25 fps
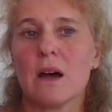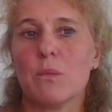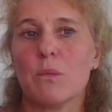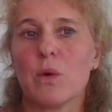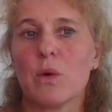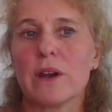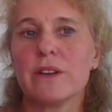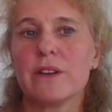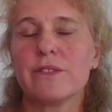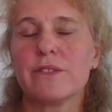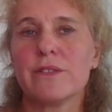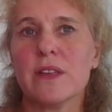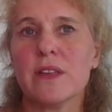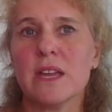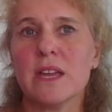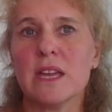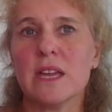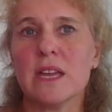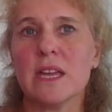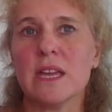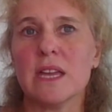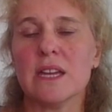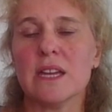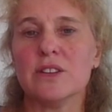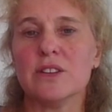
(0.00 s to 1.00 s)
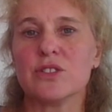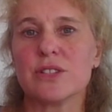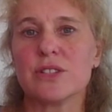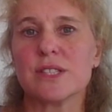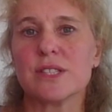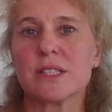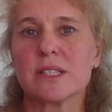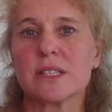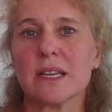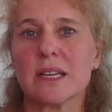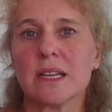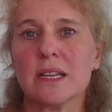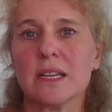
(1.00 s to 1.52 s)
And one of the
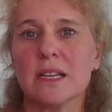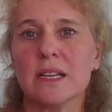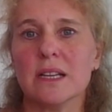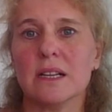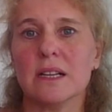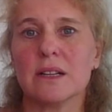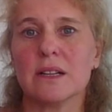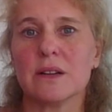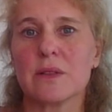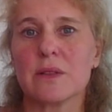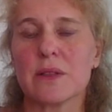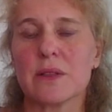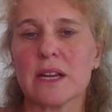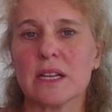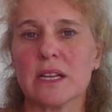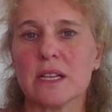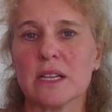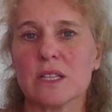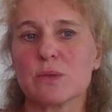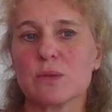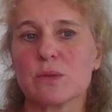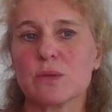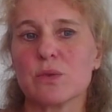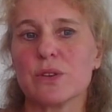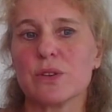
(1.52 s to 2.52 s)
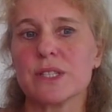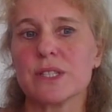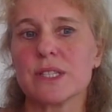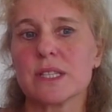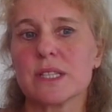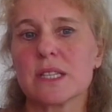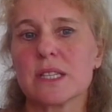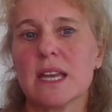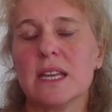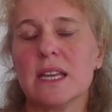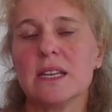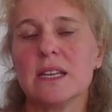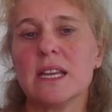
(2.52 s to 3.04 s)
interesting things
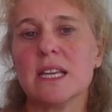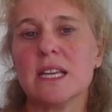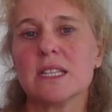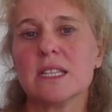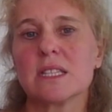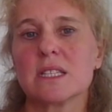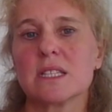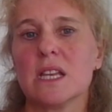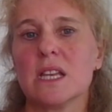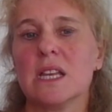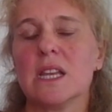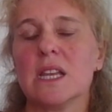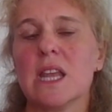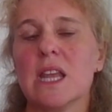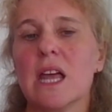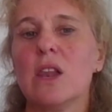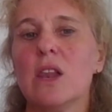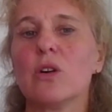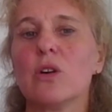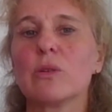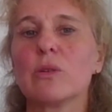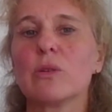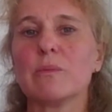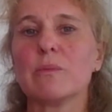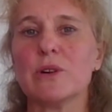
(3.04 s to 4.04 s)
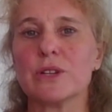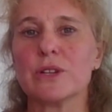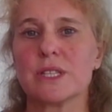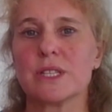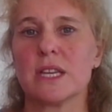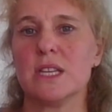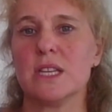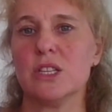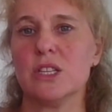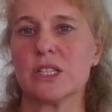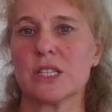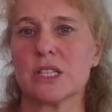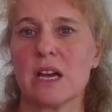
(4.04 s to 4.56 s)
was in their logbooks,
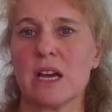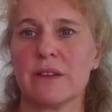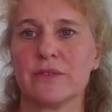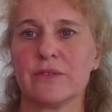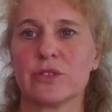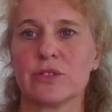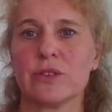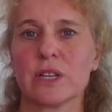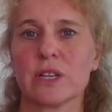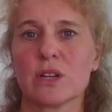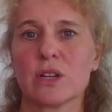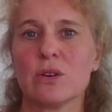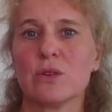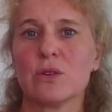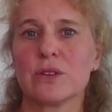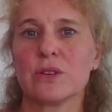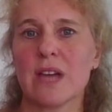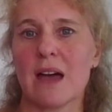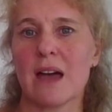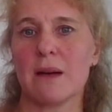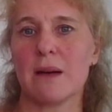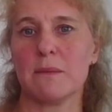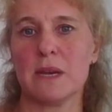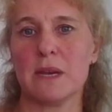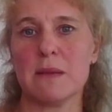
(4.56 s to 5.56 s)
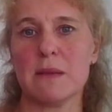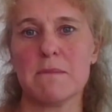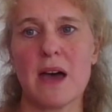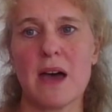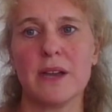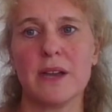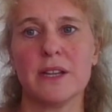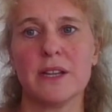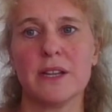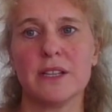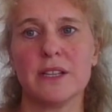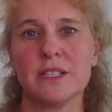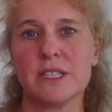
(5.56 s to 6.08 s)
they used to have to record how many
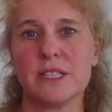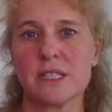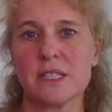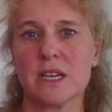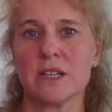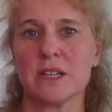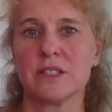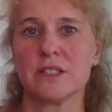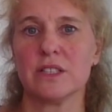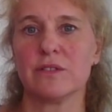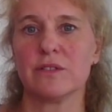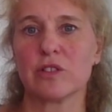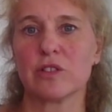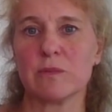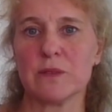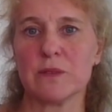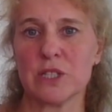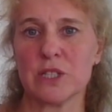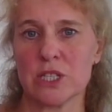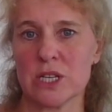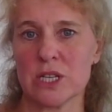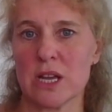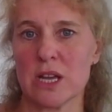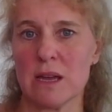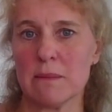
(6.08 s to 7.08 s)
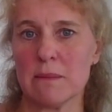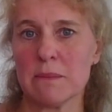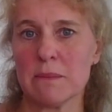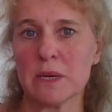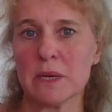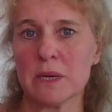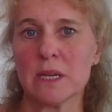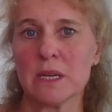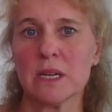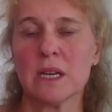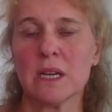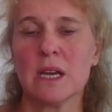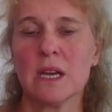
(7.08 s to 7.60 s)
men had deserted from the ship.
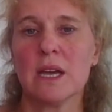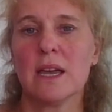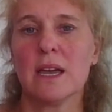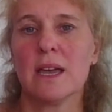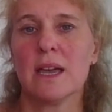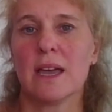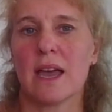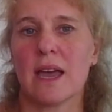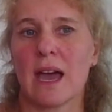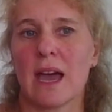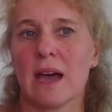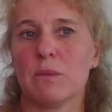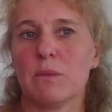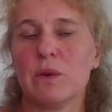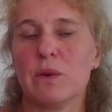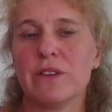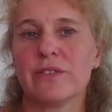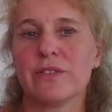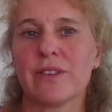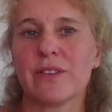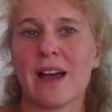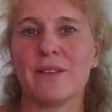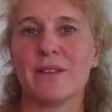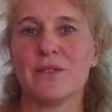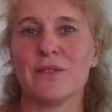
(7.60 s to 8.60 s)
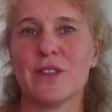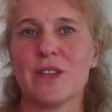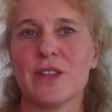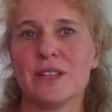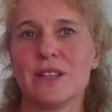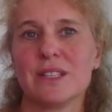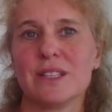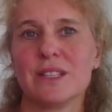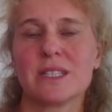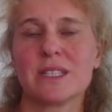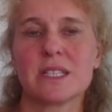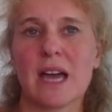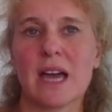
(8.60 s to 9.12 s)
And we found
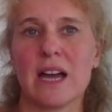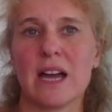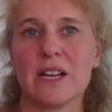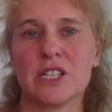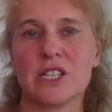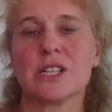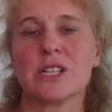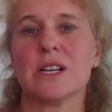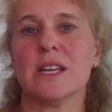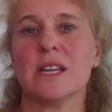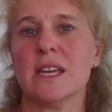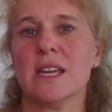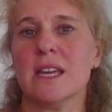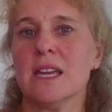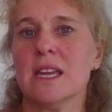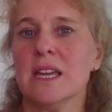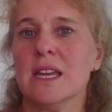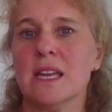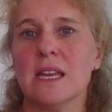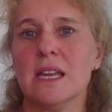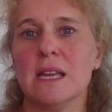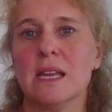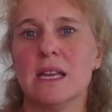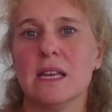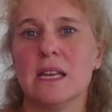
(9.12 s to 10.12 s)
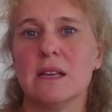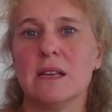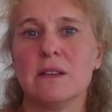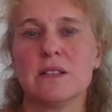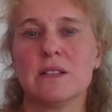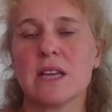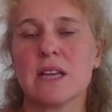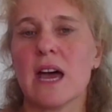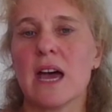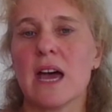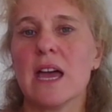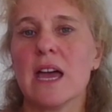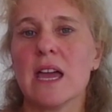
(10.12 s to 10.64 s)
that actually
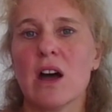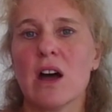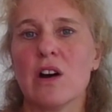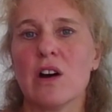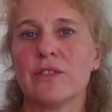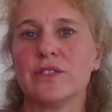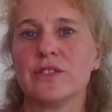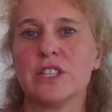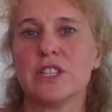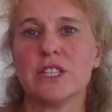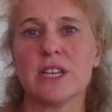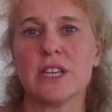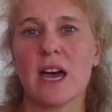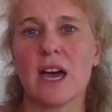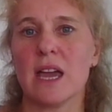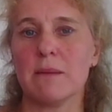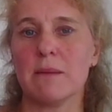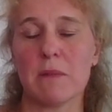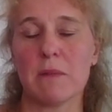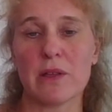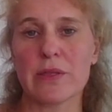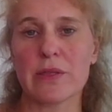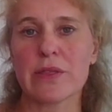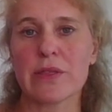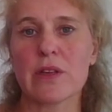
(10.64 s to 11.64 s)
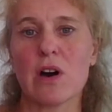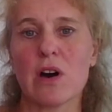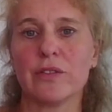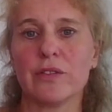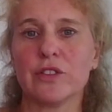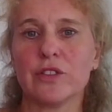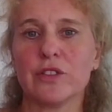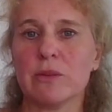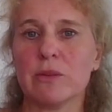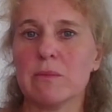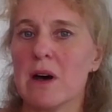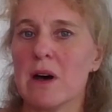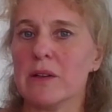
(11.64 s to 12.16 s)
day after day, month
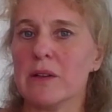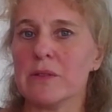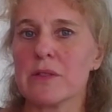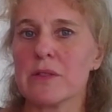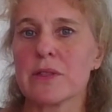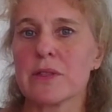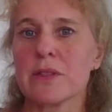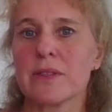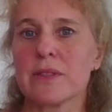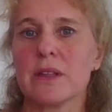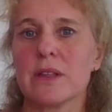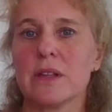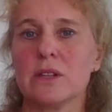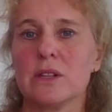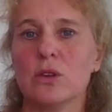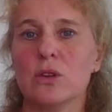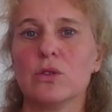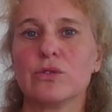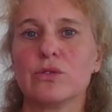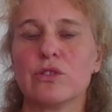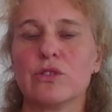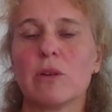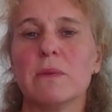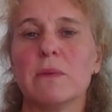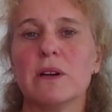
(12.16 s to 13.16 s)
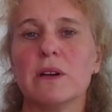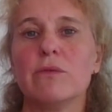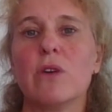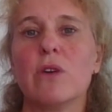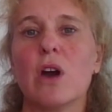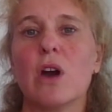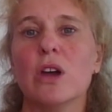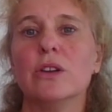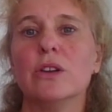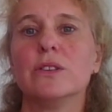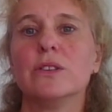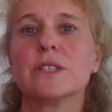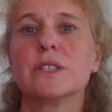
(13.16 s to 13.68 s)
after month, Lord Robert
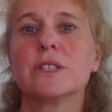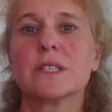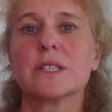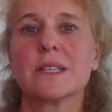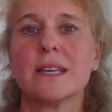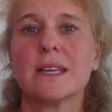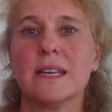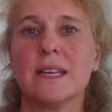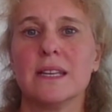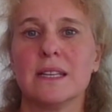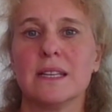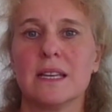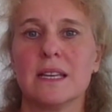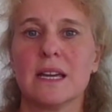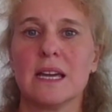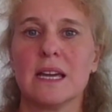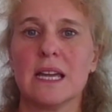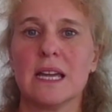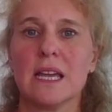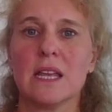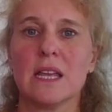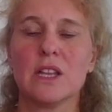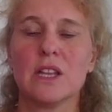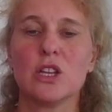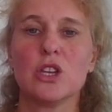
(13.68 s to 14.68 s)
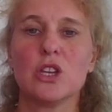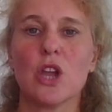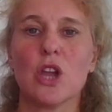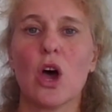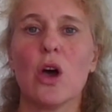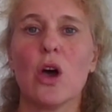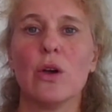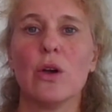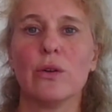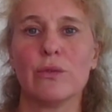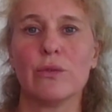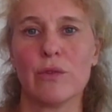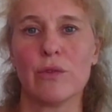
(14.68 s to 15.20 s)
wrote in
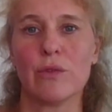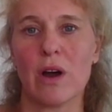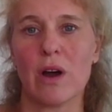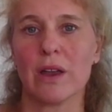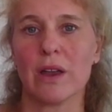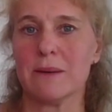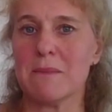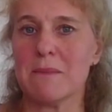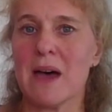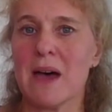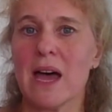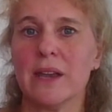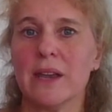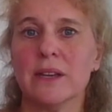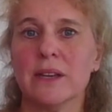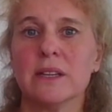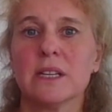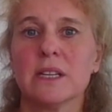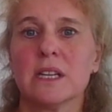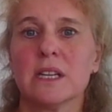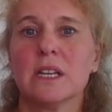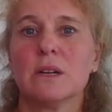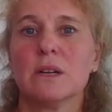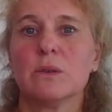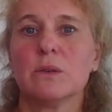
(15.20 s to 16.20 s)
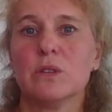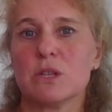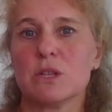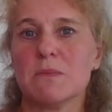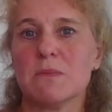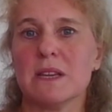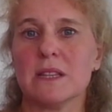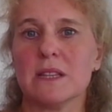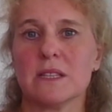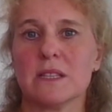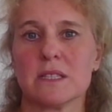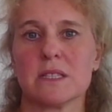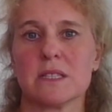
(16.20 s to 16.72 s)
no run men, which
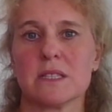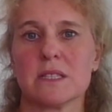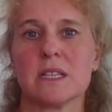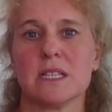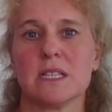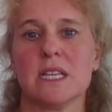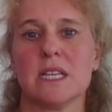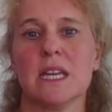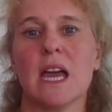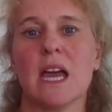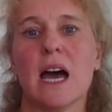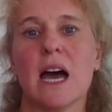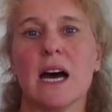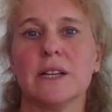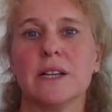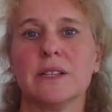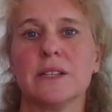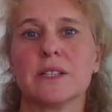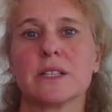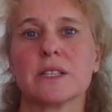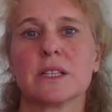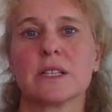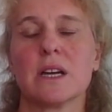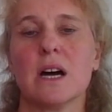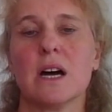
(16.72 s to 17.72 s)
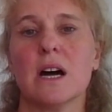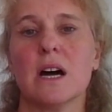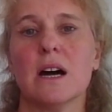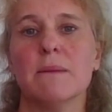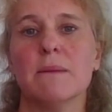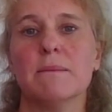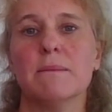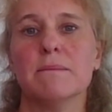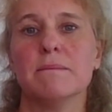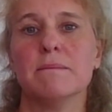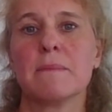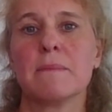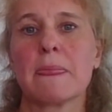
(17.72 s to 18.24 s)
means that he had
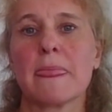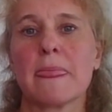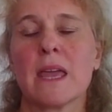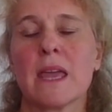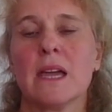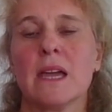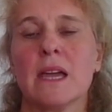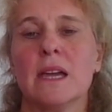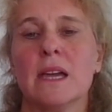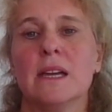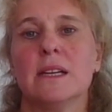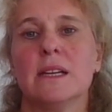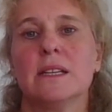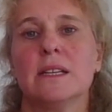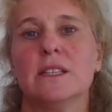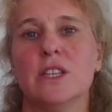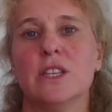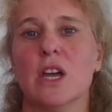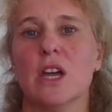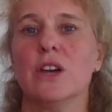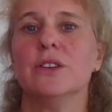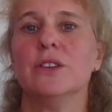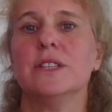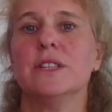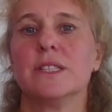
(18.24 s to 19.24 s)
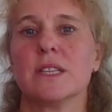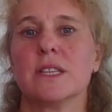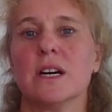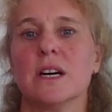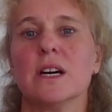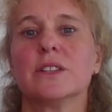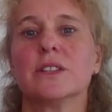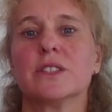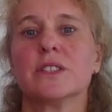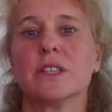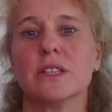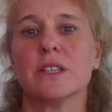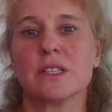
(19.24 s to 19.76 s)
no
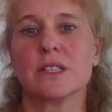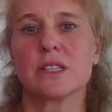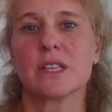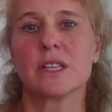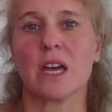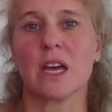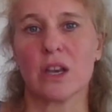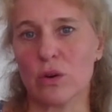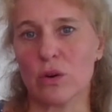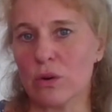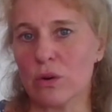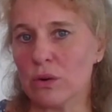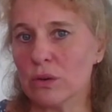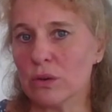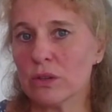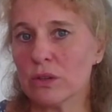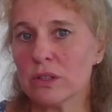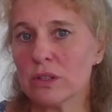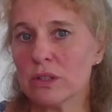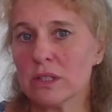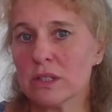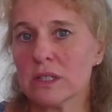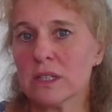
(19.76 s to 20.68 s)
deserters at all.